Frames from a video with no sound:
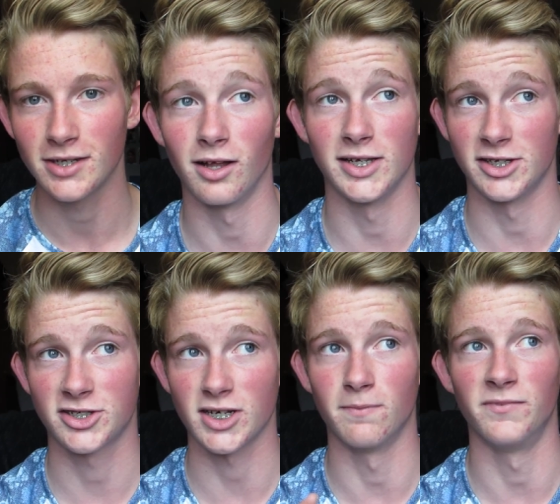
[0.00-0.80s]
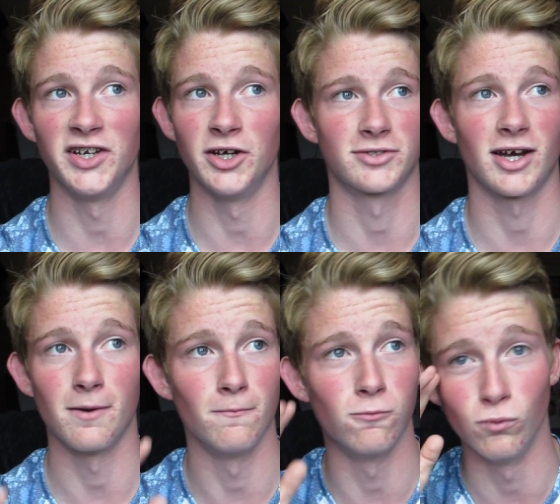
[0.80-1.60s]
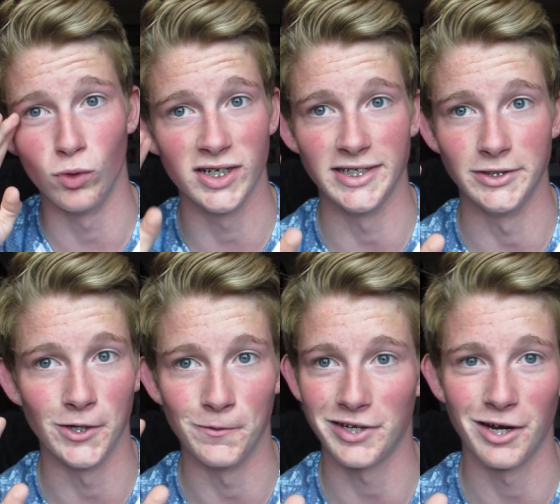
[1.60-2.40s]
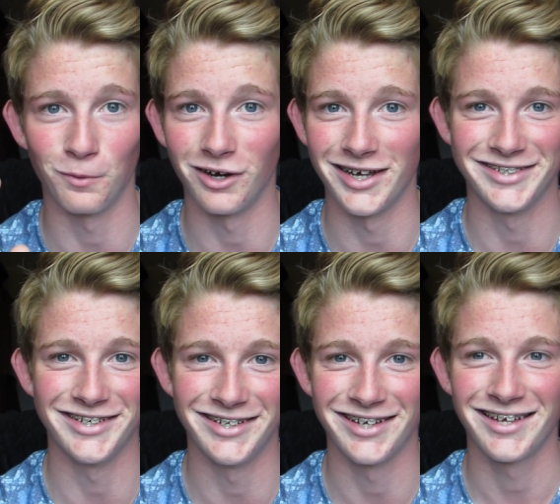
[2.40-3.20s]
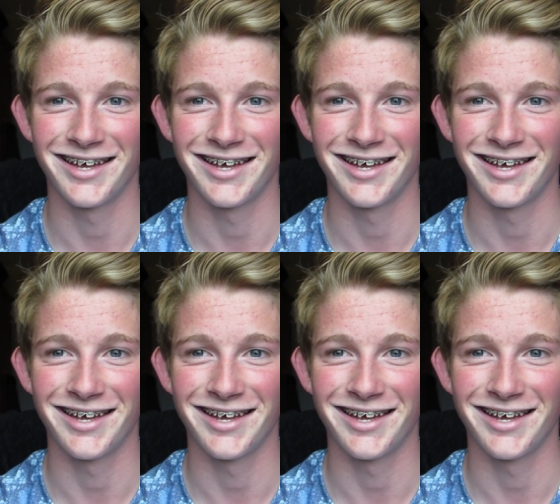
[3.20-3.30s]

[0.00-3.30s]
But there's some videos that I really don't get why I did